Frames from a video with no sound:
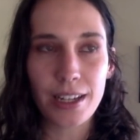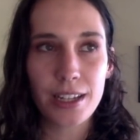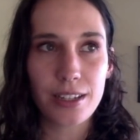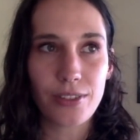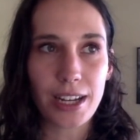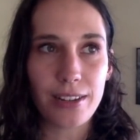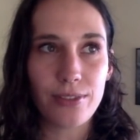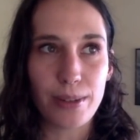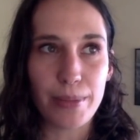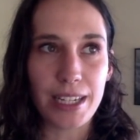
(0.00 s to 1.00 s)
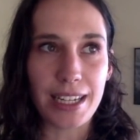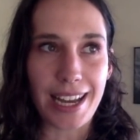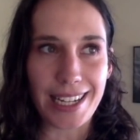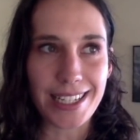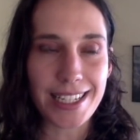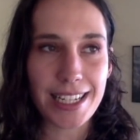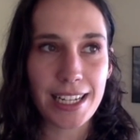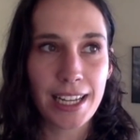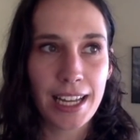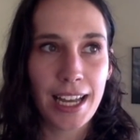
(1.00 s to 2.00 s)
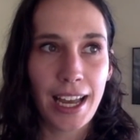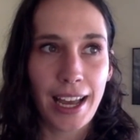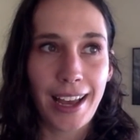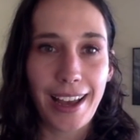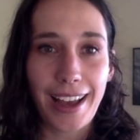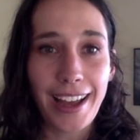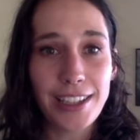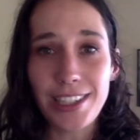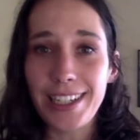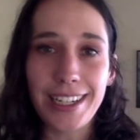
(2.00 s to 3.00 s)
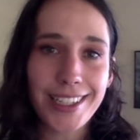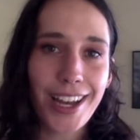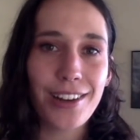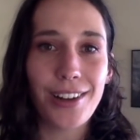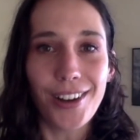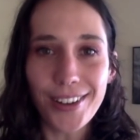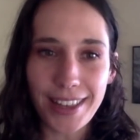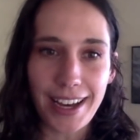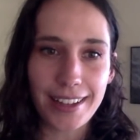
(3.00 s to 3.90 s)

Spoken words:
divine feminine energy. And you need to know that